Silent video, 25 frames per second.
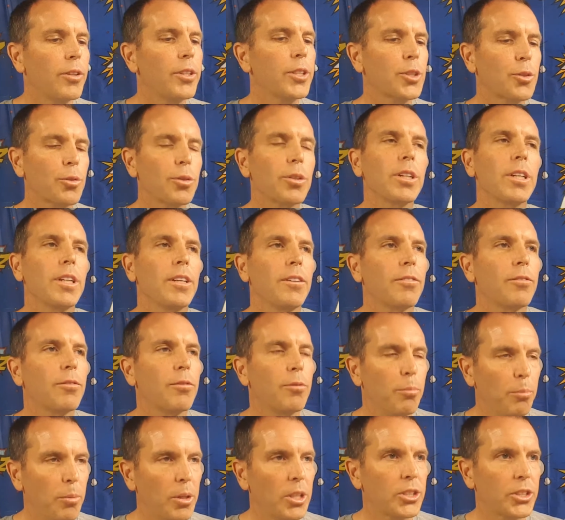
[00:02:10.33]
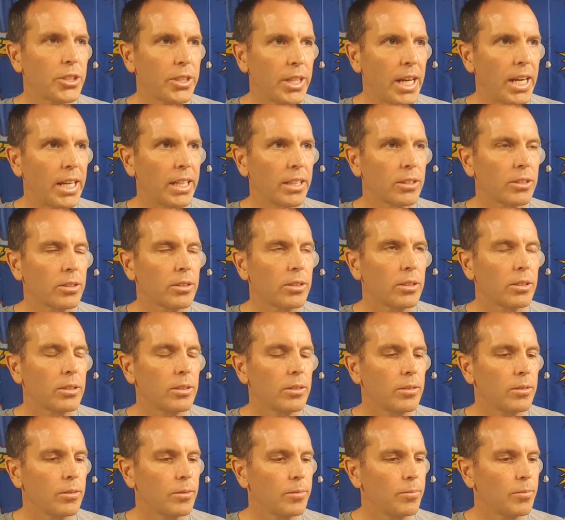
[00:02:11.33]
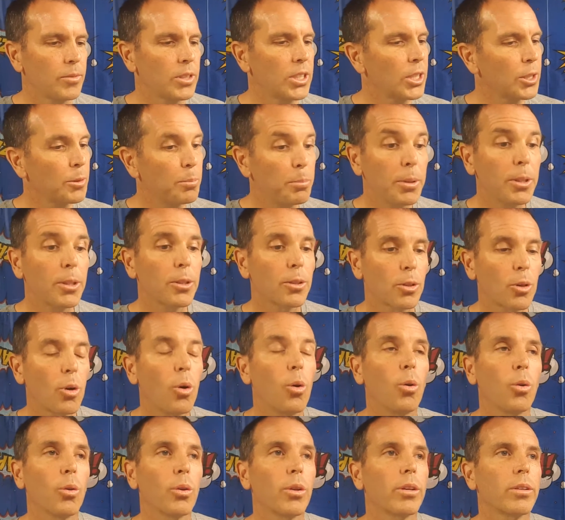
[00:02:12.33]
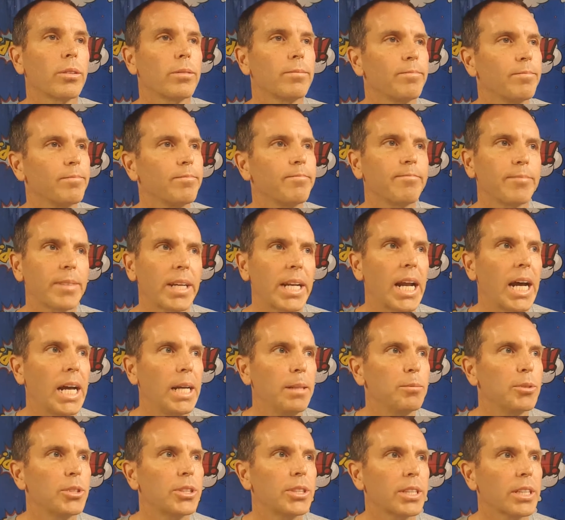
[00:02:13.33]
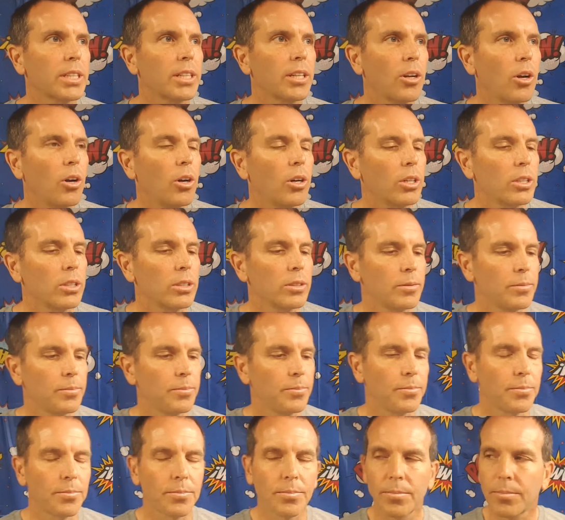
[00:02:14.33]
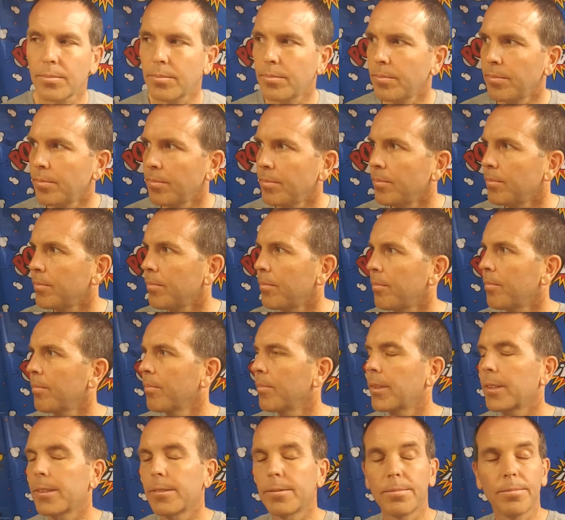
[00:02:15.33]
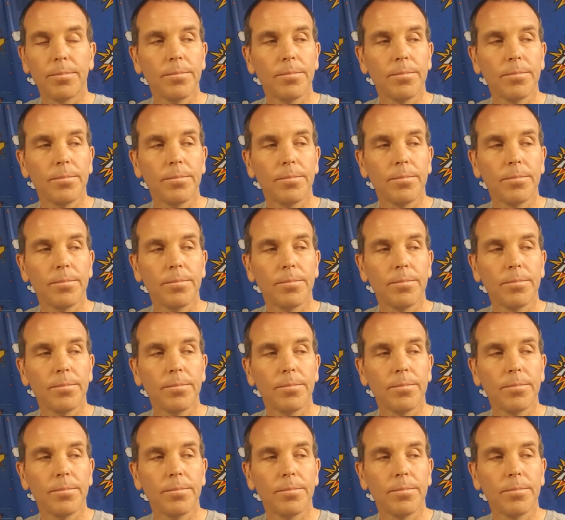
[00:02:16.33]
this relief, much thanks. 'Tis bitter cold, and I am sick at heart. Have you had